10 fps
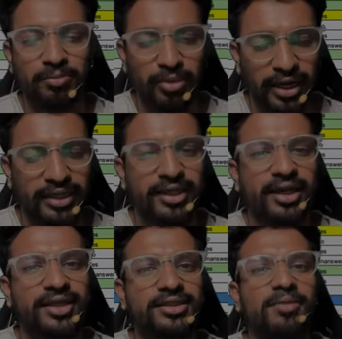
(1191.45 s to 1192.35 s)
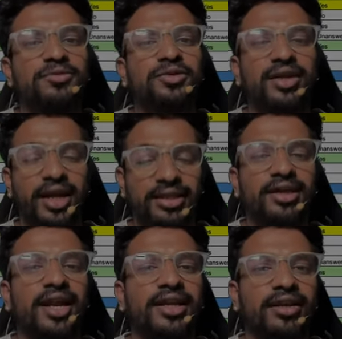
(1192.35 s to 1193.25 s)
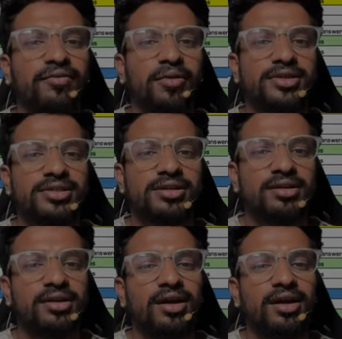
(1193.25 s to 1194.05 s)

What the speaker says: written the exam should get the right information